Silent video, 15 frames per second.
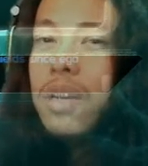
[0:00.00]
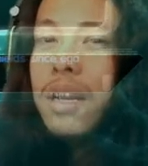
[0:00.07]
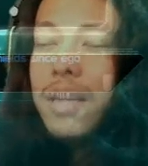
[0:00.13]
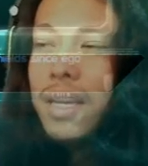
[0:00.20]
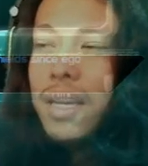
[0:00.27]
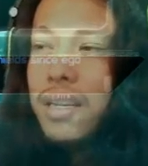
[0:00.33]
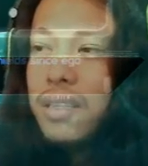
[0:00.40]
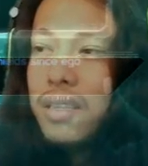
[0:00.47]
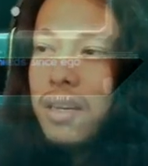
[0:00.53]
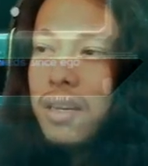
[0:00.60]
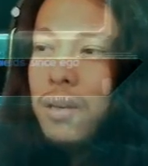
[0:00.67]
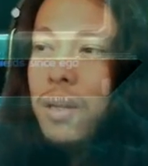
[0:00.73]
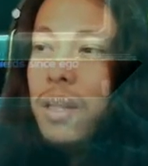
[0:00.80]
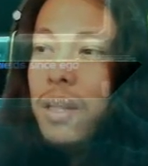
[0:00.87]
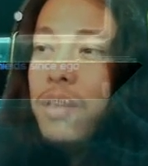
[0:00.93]
That is a
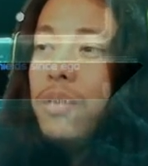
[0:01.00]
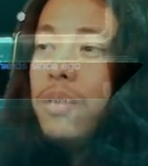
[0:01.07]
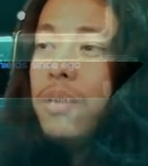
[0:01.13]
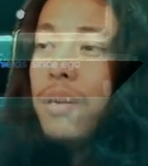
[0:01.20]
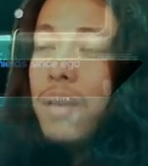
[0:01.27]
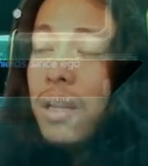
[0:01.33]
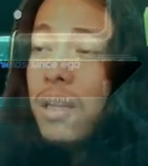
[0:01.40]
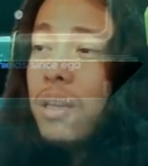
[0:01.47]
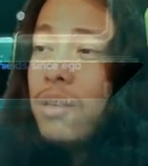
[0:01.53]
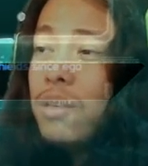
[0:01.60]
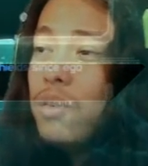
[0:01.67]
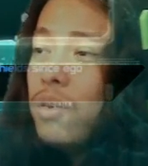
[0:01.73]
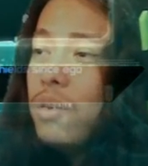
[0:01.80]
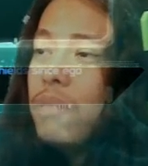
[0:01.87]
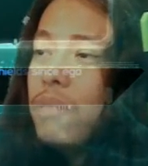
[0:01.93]
really good